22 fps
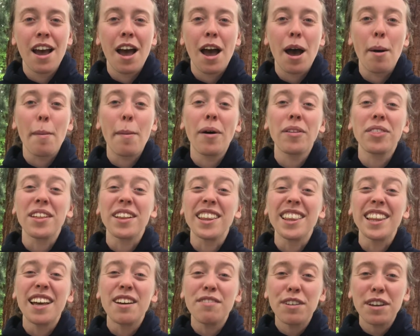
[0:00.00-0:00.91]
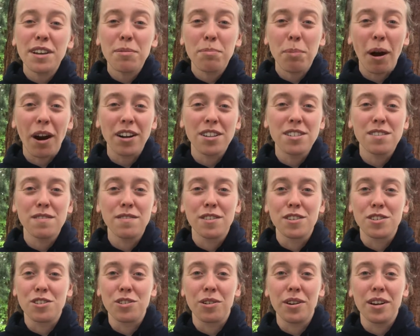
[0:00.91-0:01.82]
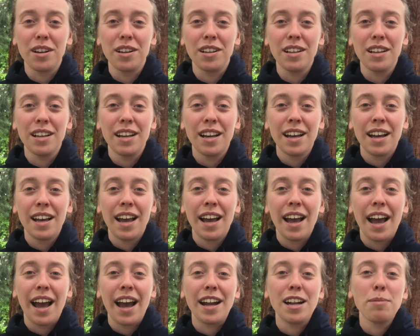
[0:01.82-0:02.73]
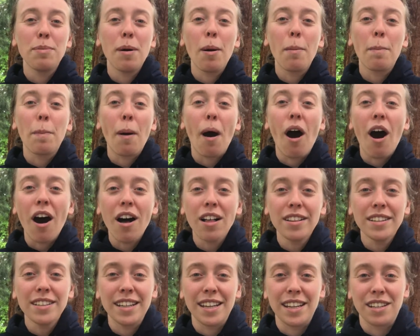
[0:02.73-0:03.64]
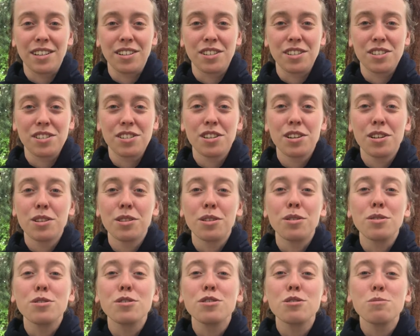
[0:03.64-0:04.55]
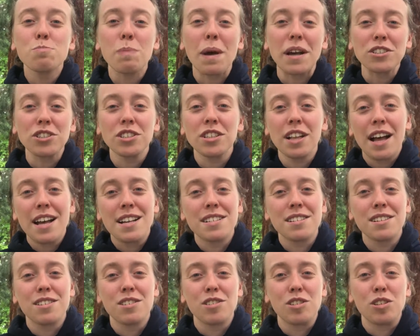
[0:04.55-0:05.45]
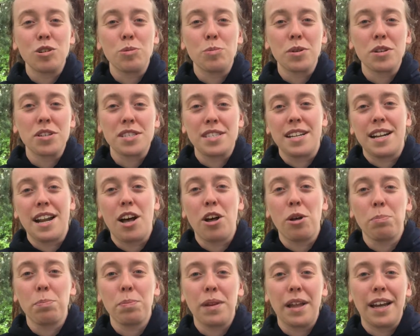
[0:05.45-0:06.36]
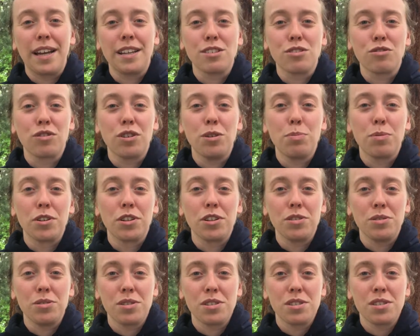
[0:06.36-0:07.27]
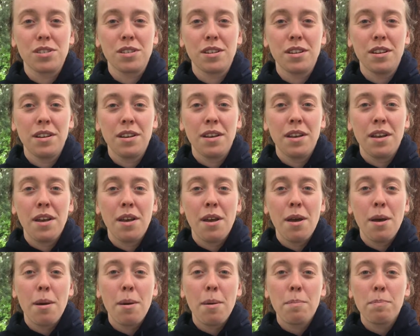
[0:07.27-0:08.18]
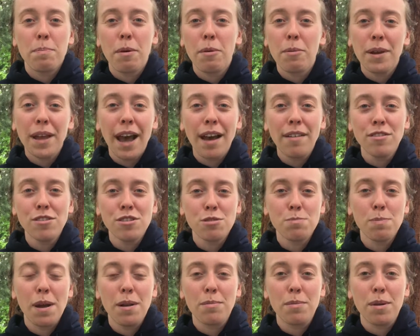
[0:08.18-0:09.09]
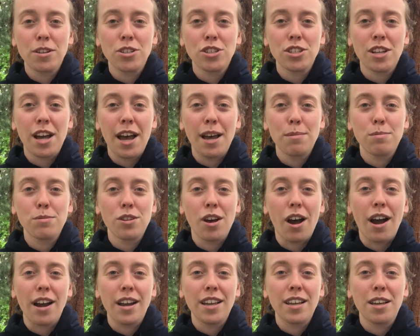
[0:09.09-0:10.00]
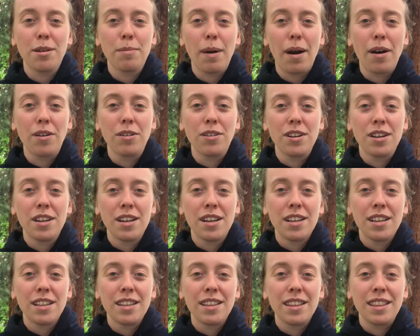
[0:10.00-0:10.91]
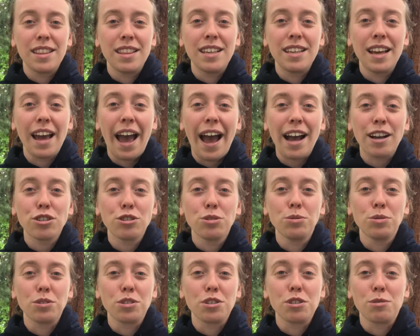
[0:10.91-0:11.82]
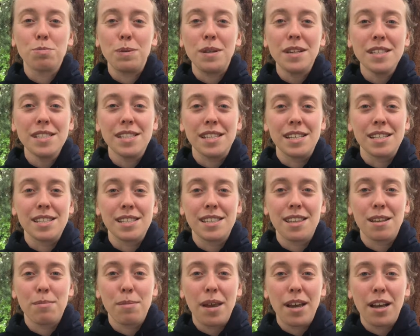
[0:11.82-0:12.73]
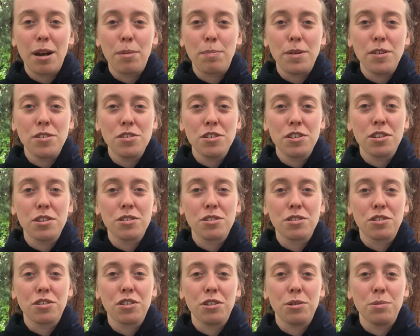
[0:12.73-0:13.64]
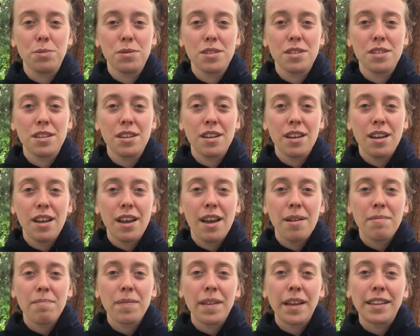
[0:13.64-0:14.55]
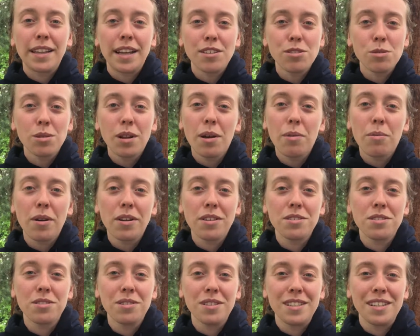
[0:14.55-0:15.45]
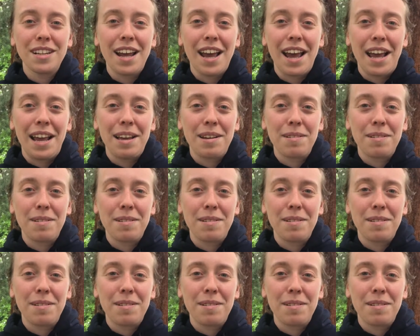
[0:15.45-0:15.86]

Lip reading: about the living parts of the soil, and about pollinators, those specialized consumers that help plants reproduce. But we haven't spent much time talking about the actual species that make up each of those groups. And that's what I want to do today.